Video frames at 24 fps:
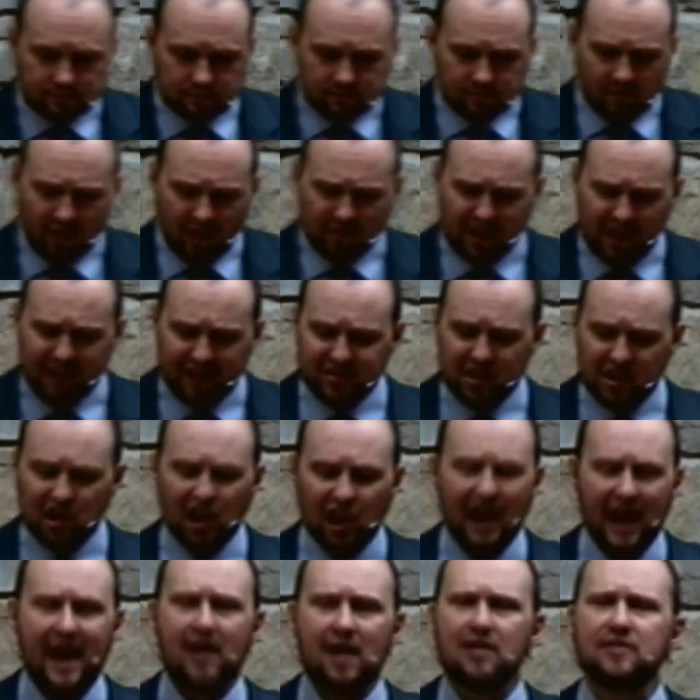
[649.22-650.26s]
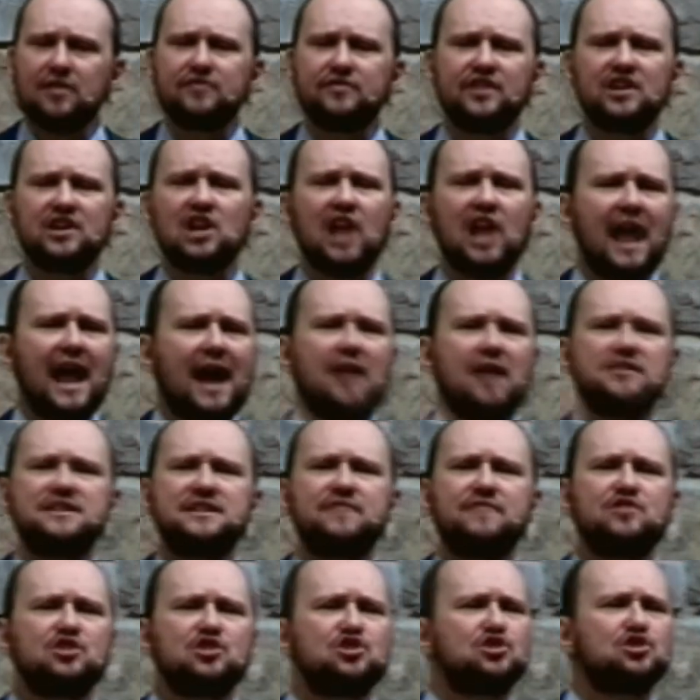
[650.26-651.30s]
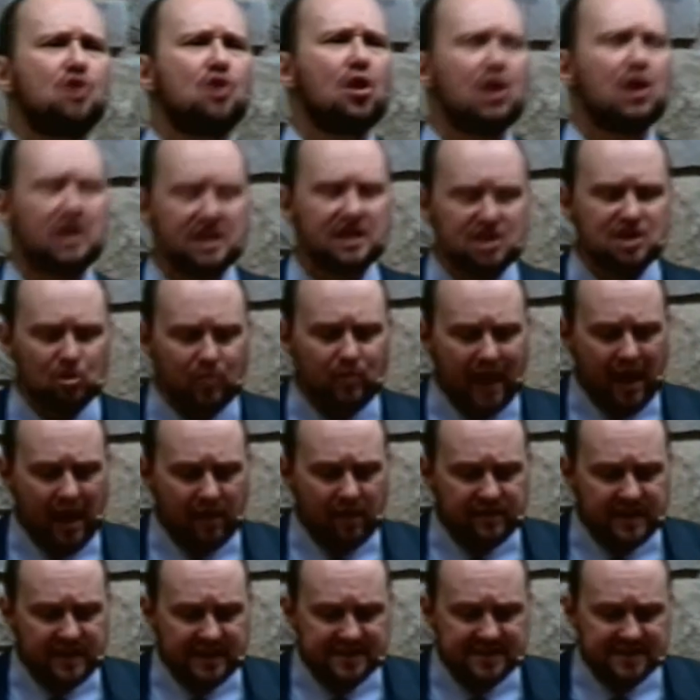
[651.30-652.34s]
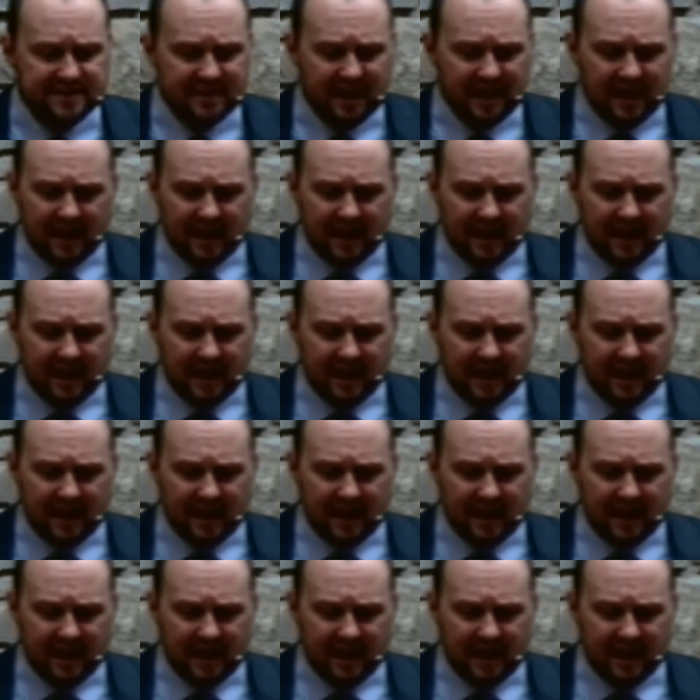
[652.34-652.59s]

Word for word: Like the, cloud, the clouds have just darkened around us.